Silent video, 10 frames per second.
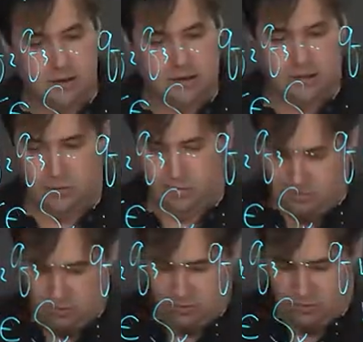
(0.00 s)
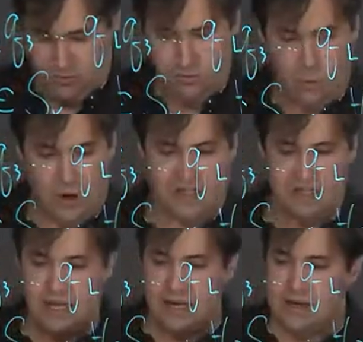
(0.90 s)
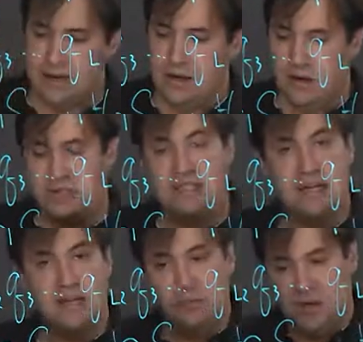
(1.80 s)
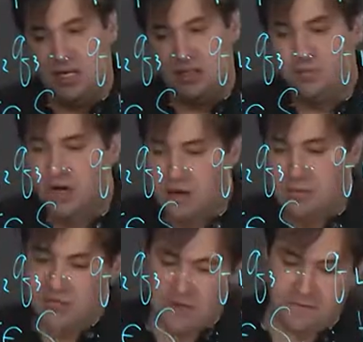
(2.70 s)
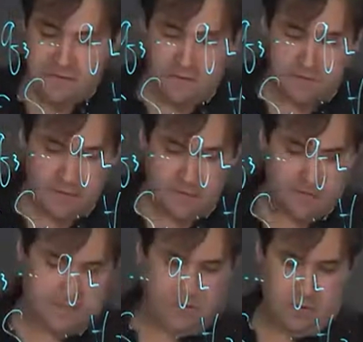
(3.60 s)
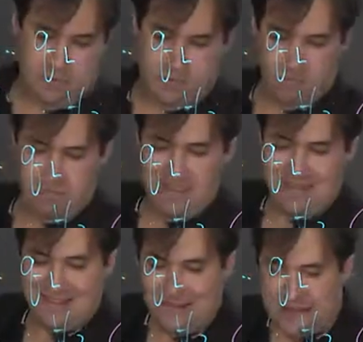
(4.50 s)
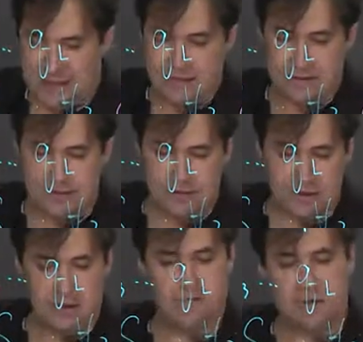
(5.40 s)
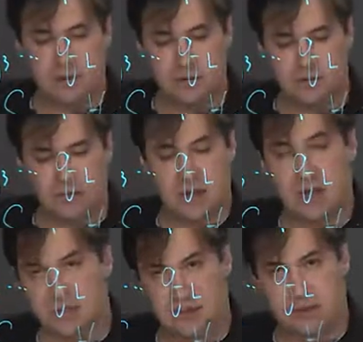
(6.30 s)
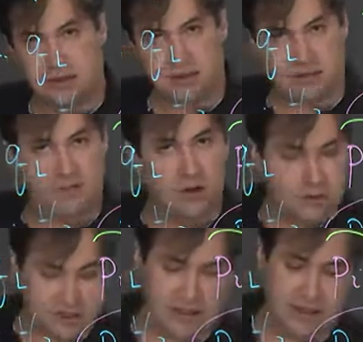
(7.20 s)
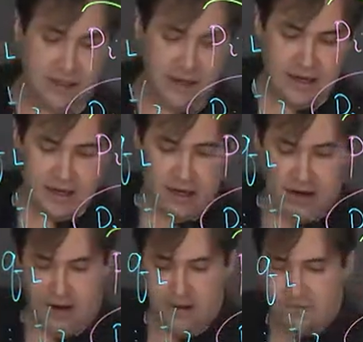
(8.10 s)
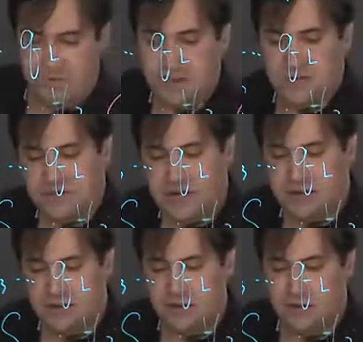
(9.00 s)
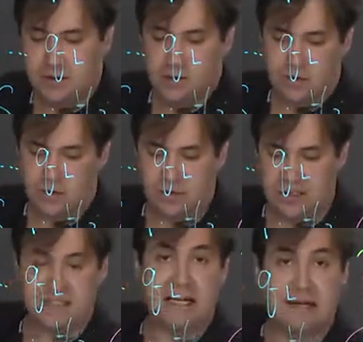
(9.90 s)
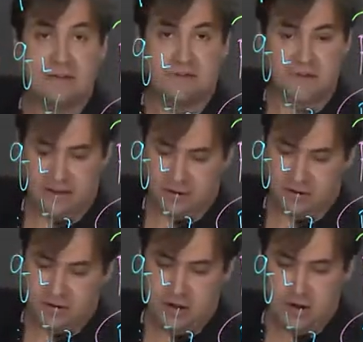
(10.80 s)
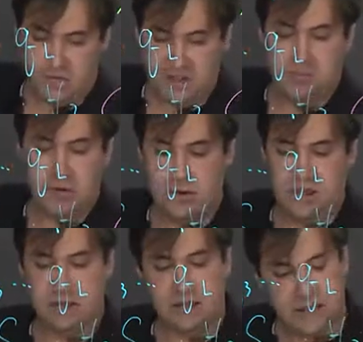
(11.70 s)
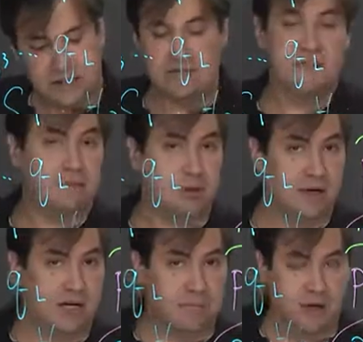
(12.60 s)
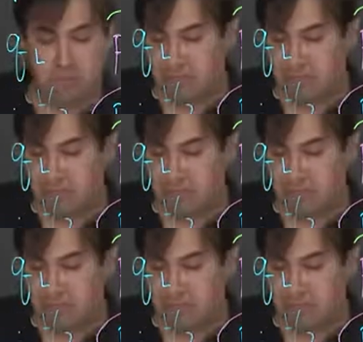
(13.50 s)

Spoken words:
So once again, we say that P is prime if from this it follows this. It follows that either first factor or the second factor of this product is divisible by P.